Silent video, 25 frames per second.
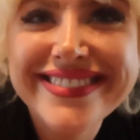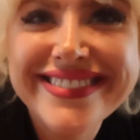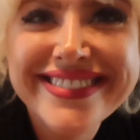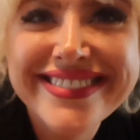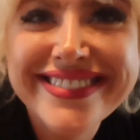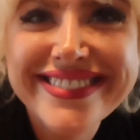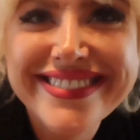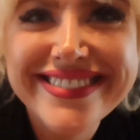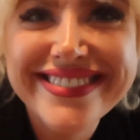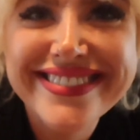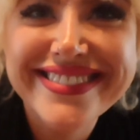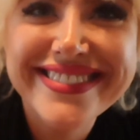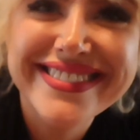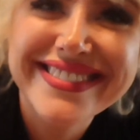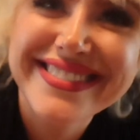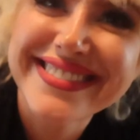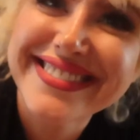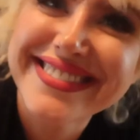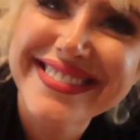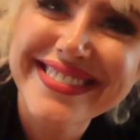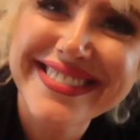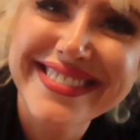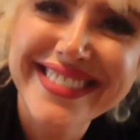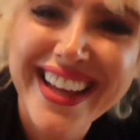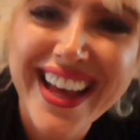
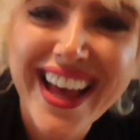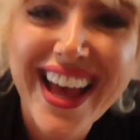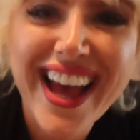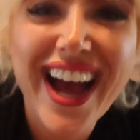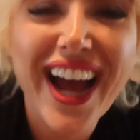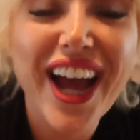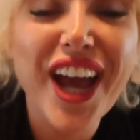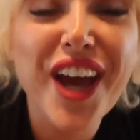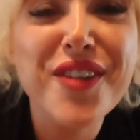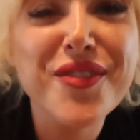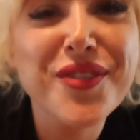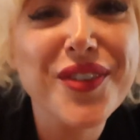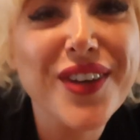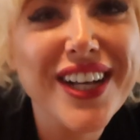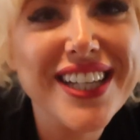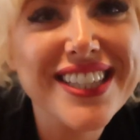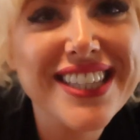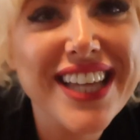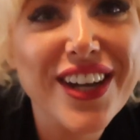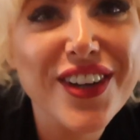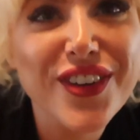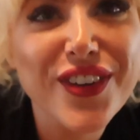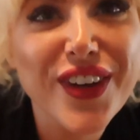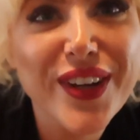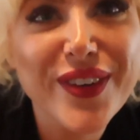I hope you guys
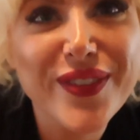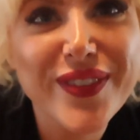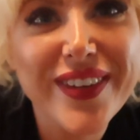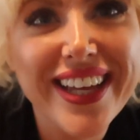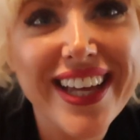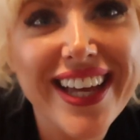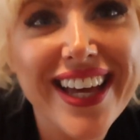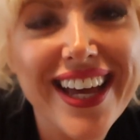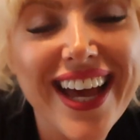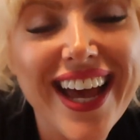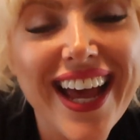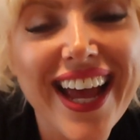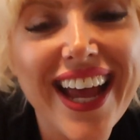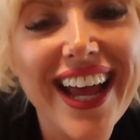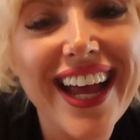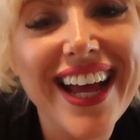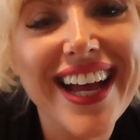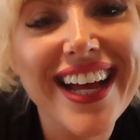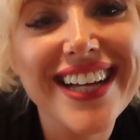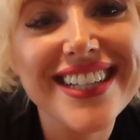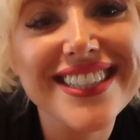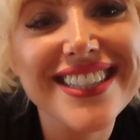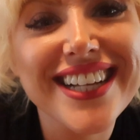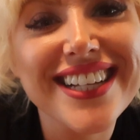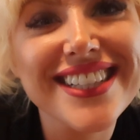had a great week
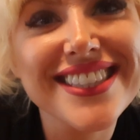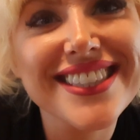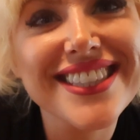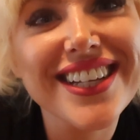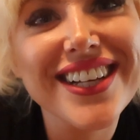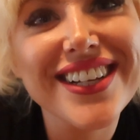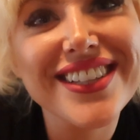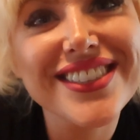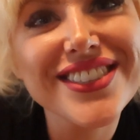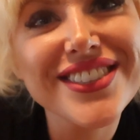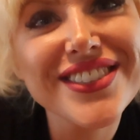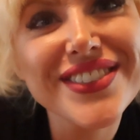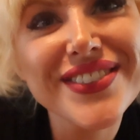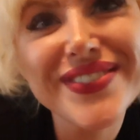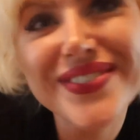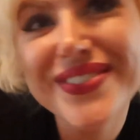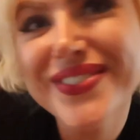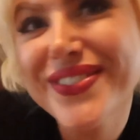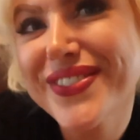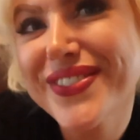and I'll see y'all soon.